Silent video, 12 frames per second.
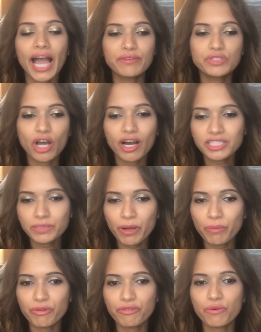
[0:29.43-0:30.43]
I've talked
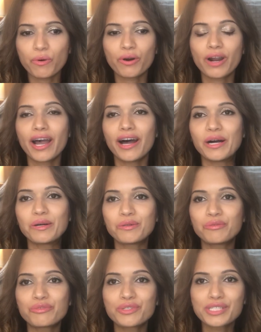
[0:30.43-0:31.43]
about before
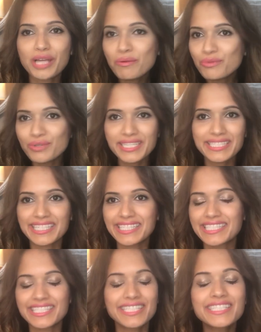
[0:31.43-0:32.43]
how for some
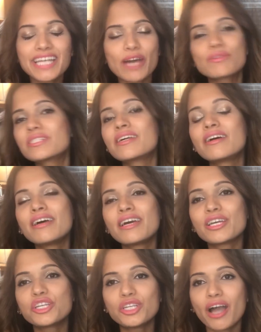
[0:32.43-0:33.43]
reason since I was
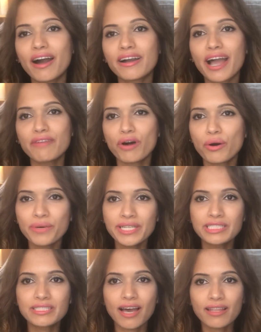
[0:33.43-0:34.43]
young, I've
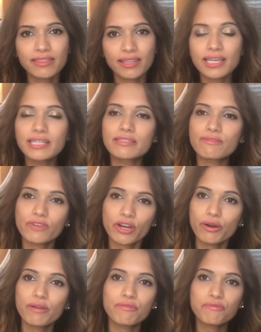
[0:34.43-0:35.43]
always done things
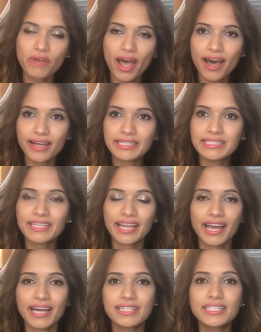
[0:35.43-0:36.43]
very fast
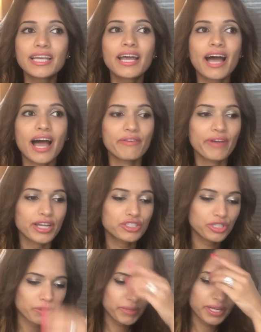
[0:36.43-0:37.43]
and I've
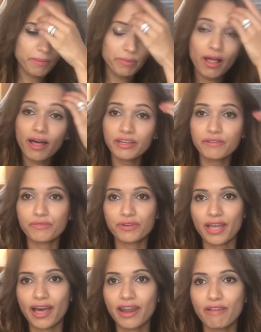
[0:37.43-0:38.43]
actually been applauded for
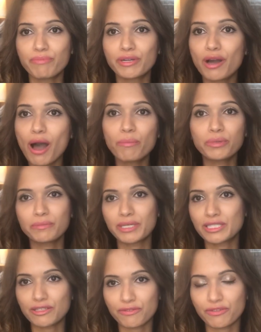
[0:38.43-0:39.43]
that. I've been
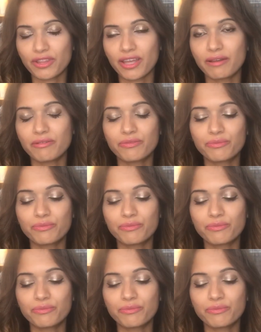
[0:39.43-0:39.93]
complimented for that.